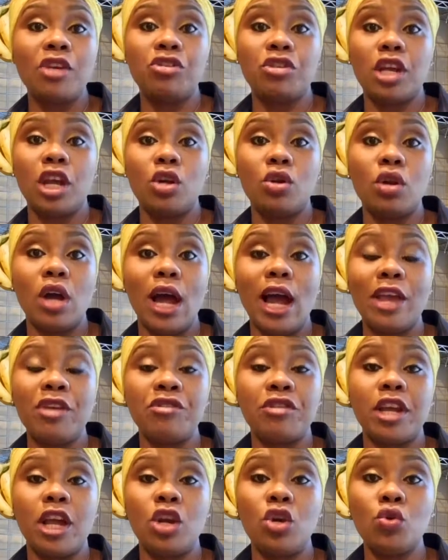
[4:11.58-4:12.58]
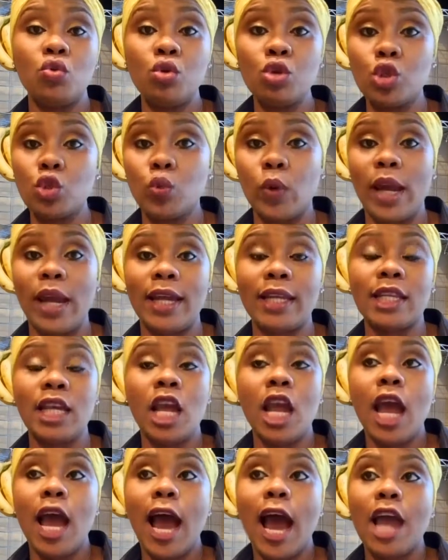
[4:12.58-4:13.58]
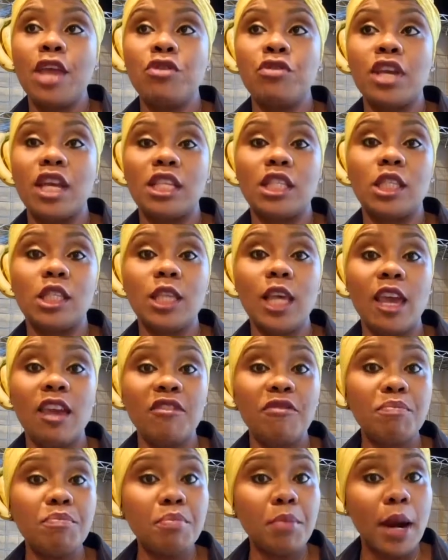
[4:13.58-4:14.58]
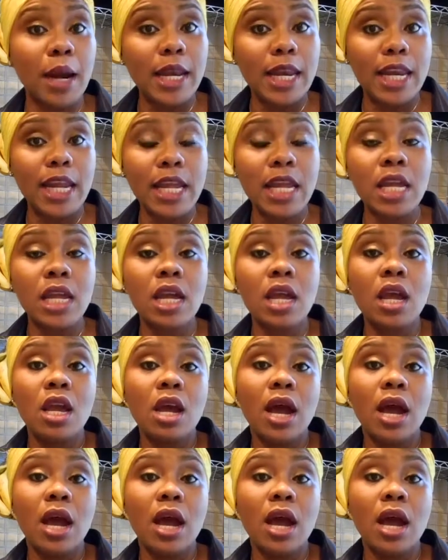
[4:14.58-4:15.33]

you can lose weight, how you can save money,